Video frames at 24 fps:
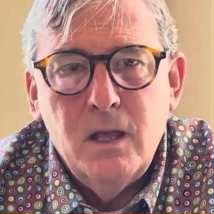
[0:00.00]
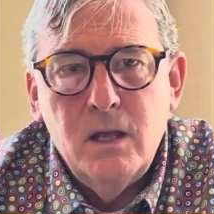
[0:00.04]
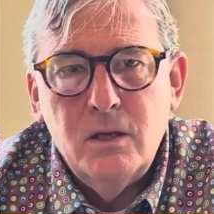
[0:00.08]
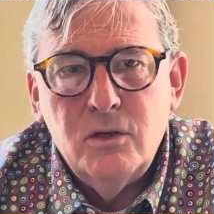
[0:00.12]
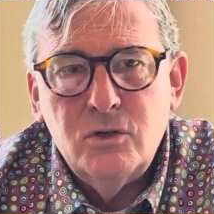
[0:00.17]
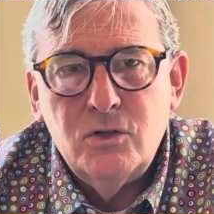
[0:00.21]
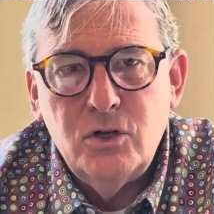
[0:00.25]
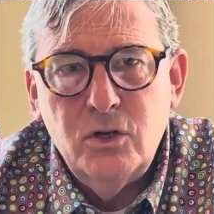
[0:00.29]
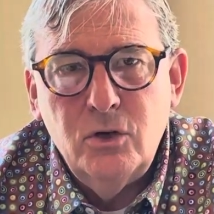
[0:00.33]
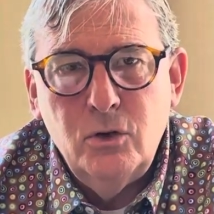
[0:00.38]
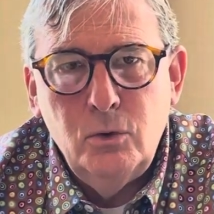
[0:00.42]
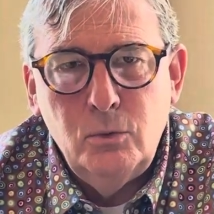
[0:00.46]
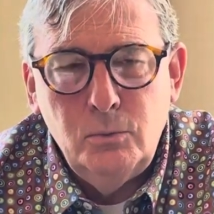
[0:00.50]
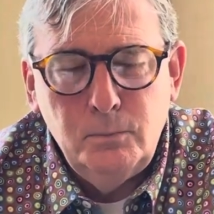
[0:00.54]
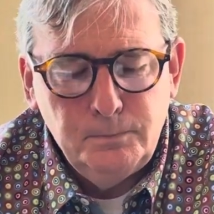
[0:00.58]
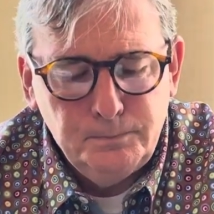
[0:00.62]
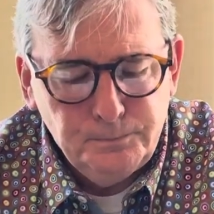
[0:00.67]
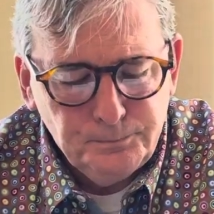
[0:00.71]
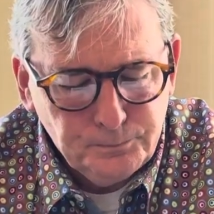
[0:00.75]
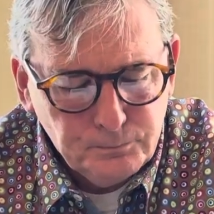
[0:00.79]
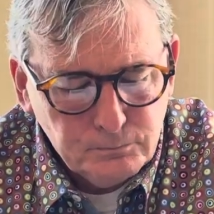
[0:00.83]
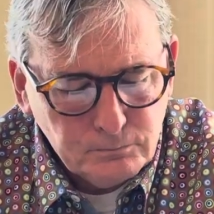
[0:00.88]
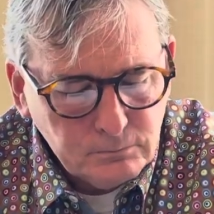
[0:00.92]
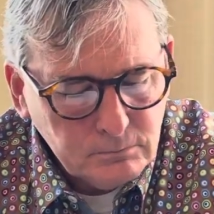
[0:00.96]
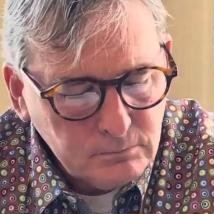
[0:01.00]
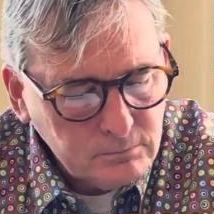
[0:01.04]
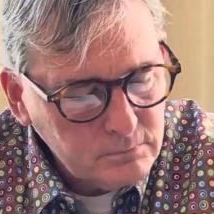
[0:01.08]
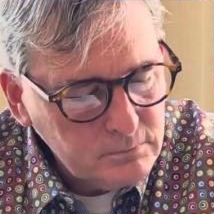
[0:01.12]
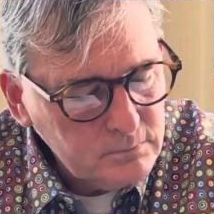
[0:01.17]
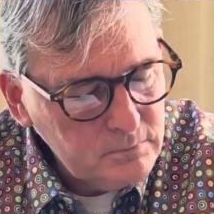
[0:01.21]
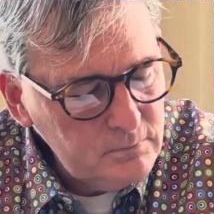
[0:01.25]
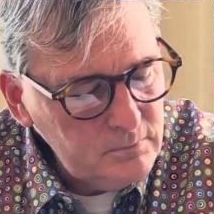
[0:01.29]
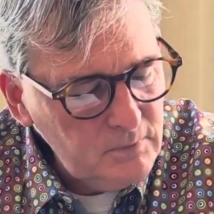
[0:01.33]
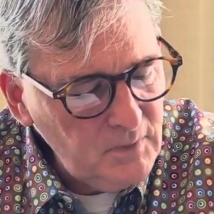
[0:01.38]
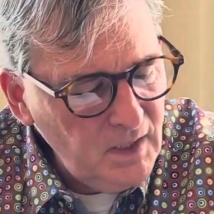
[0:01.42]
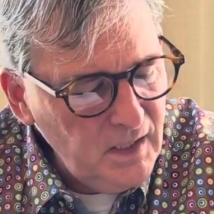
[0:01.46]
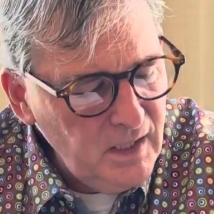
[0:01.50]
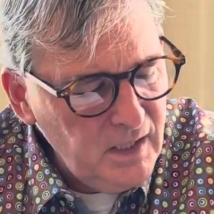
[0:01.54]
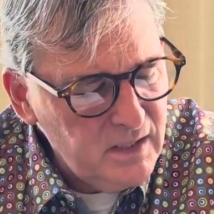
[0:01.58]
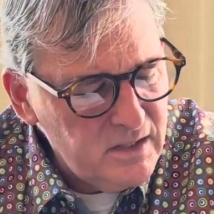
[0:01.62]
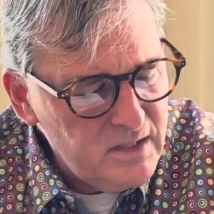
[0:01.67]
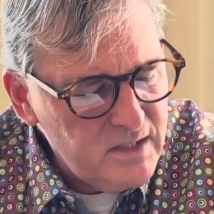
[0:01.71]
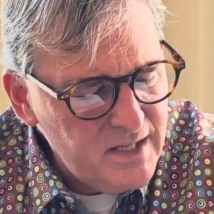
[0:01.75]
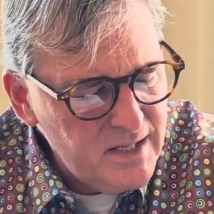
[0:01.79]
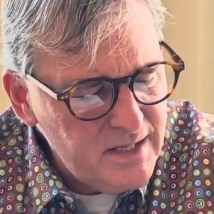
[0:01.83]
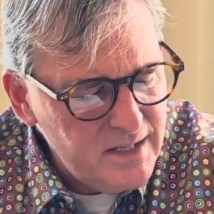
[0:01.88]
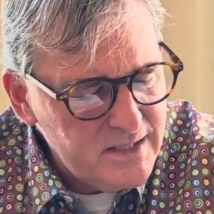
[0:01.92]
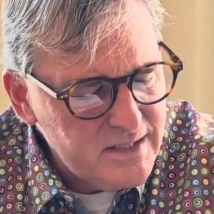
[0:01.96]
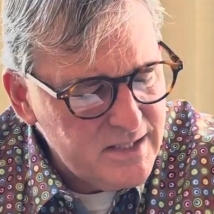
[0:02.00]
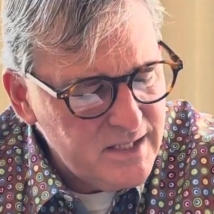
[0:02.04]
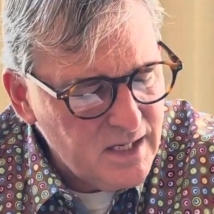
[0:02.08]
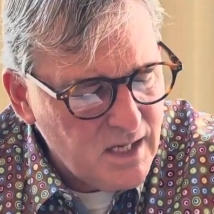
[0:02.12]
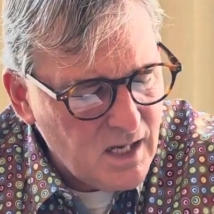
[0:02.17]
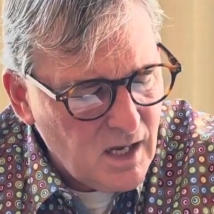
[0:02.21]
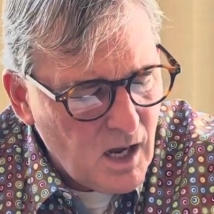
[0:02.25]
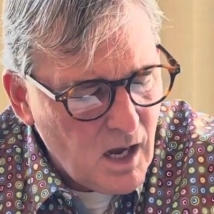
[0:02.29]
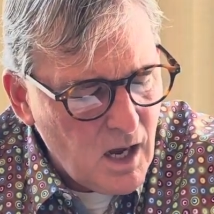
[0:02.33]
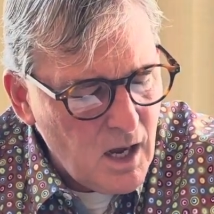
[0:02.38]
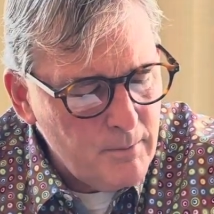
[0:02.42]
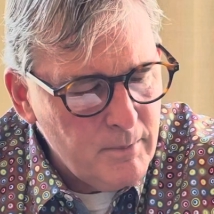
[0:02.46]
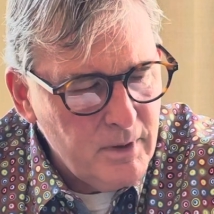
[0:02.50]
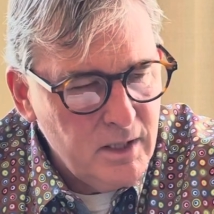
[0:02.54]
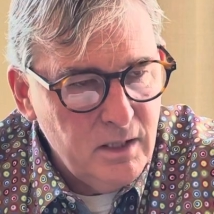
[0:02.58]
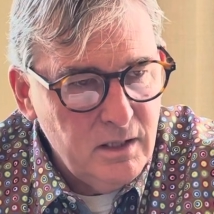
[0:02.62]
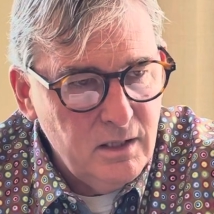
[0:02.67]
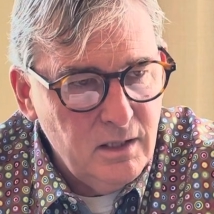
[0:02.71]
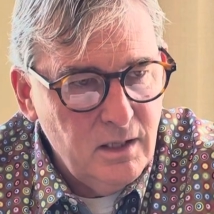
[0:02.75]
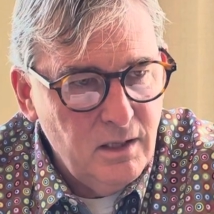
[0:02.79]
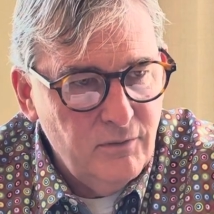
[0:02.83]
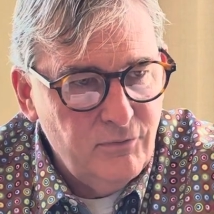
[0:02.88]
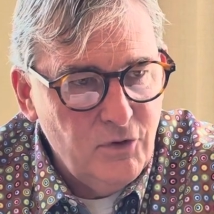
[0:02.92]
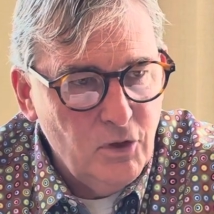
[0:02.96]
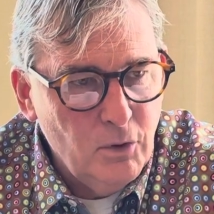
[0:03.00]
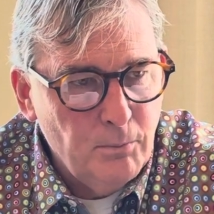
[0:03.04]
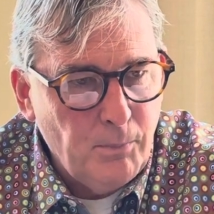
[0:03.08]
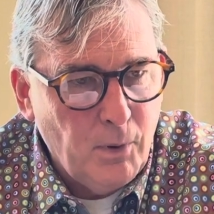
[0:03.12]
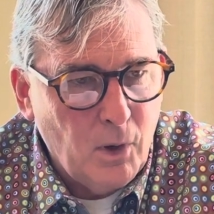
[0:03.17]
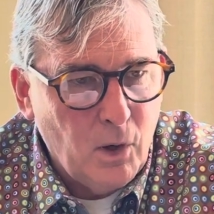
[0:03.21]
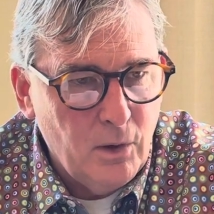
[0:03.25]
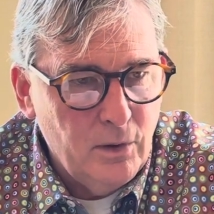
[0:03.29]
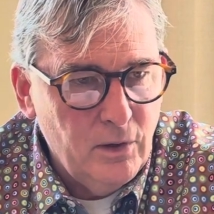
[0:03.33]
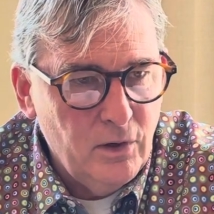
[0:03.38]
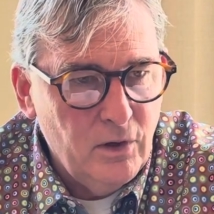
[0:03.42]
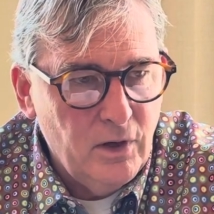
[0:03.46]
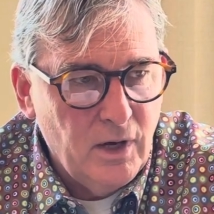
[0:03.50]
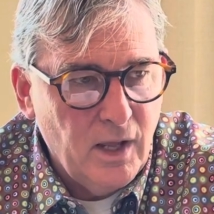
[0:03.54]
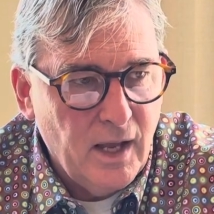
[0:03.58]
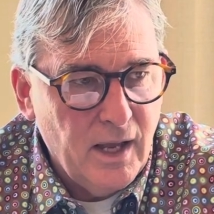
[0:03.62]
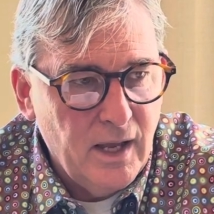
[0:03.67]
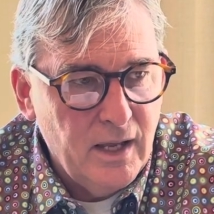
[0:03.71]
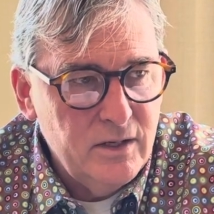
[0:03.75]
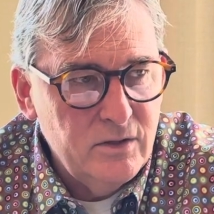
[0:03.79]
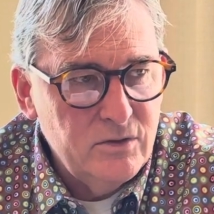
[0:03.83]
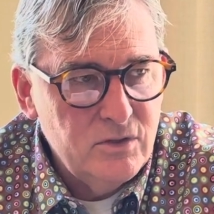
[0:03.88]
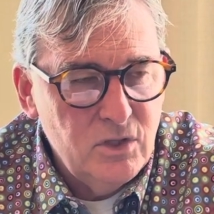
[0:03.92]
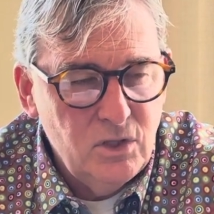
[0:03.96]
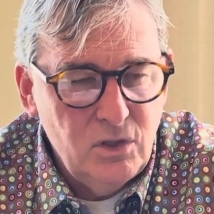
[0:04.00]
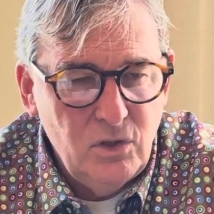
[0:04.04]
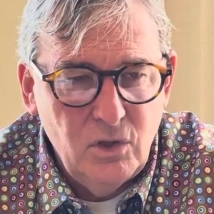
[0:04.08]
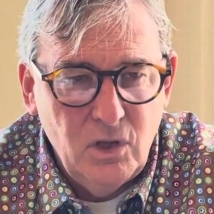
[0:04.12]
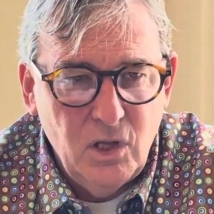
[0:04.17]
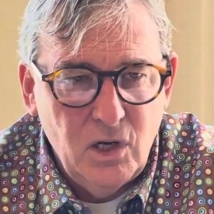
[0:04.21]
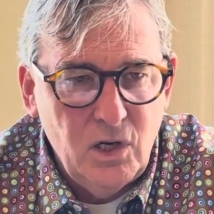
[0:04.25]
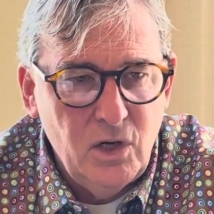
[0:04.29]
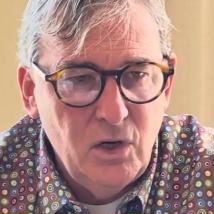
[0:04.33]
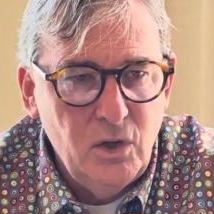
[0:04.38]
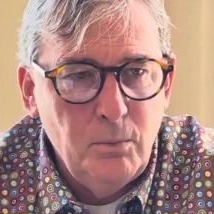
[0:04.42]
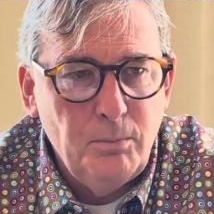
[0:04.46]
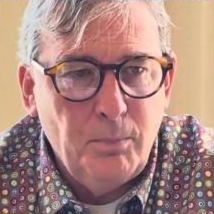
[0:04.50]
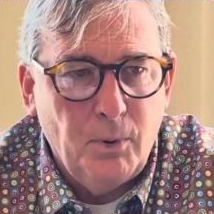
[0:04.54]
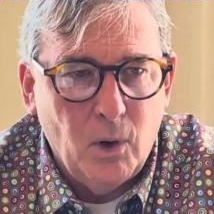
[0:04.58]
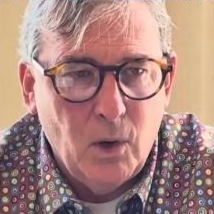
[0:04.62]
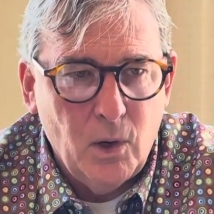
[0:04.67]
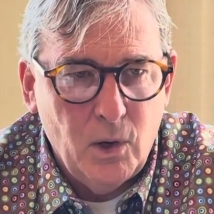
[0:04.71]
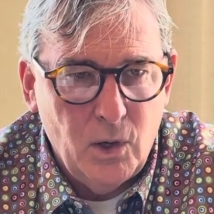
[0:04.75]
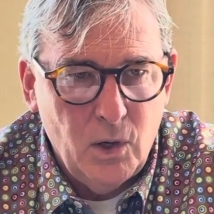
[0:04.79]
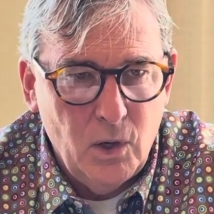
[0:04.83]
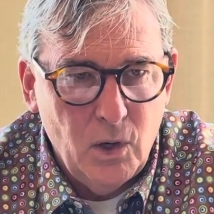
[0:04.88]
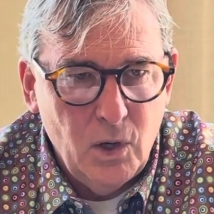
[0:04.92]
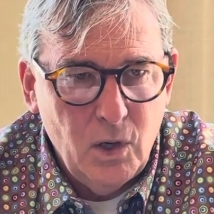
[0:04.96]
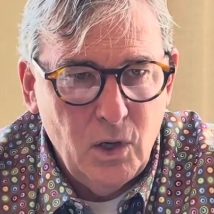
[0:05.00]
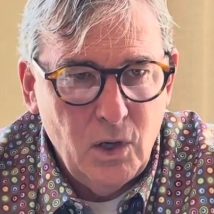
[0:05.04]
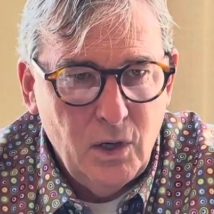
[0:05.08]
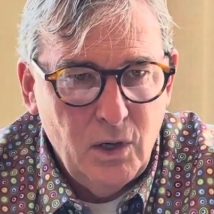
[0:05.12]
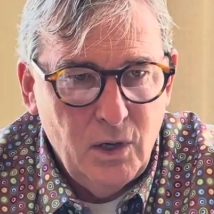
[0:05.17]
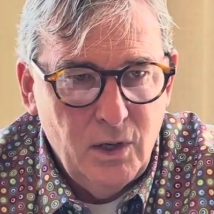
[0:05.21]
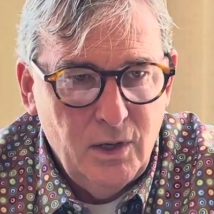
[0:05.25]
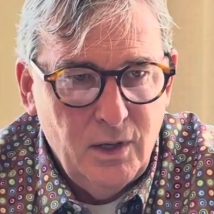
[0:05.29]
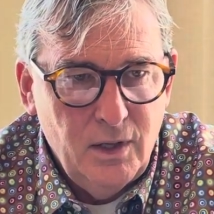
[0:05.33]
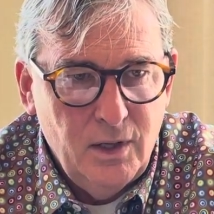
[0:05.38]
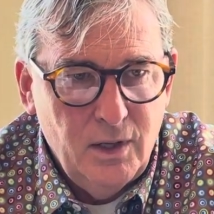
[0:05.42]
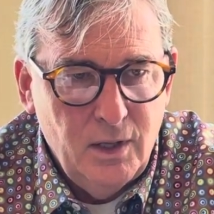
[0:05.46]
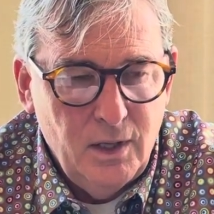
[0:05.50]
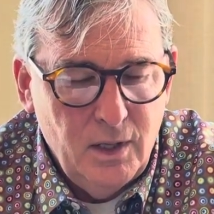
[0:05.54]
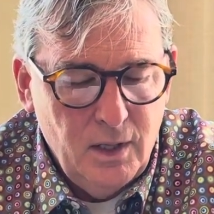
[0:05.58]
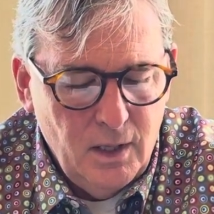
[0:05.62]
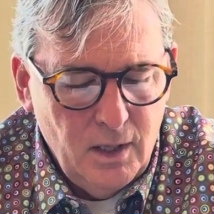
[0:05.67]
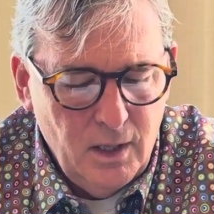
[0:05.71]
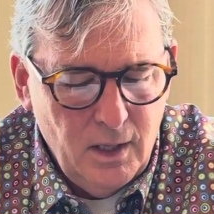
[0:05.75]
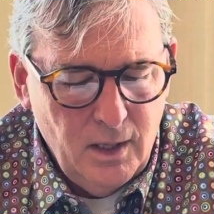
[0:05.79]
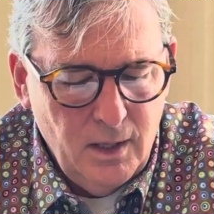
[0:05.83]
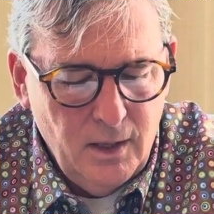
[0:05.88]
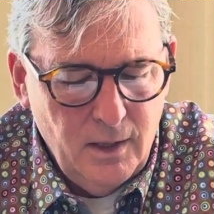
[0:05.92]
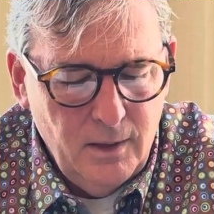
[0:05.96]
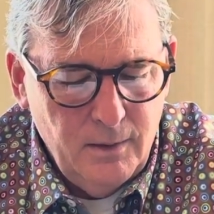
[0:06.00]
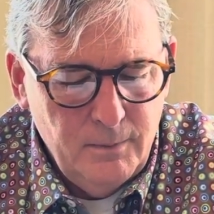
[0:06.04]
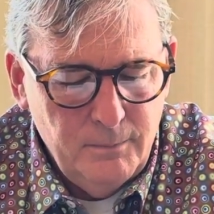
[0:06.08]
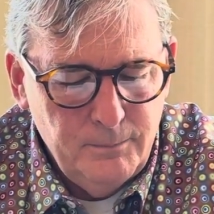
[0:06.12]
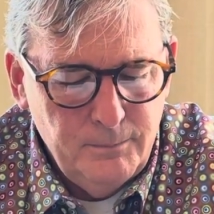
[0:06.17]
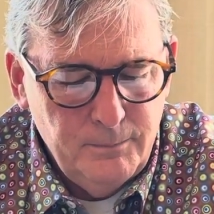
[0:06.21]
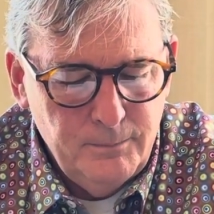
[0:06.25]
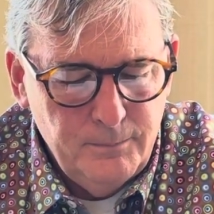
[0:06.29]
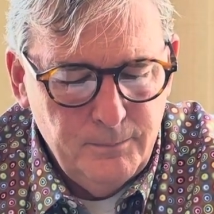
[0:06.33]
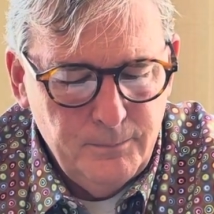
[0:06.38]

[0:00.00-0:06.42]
So in tenants in common, if your partner dies, you get a new partner, and